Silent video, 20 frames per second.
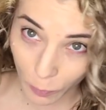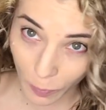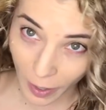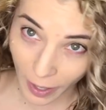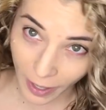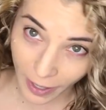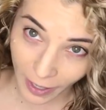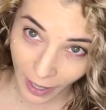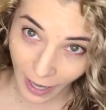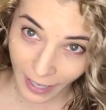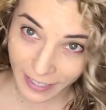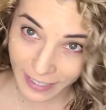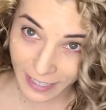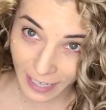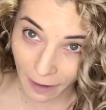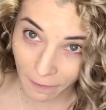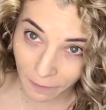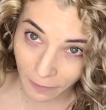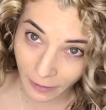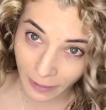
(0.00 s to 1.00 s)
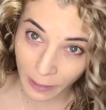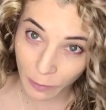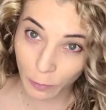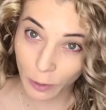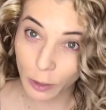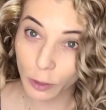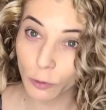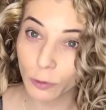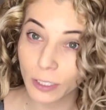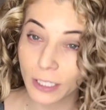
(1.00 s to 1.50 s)
But I definitely
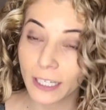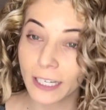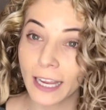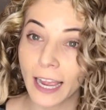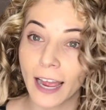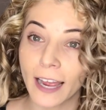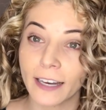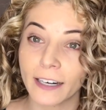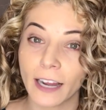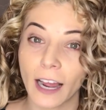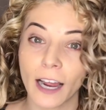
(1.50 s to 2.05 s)
would use it again.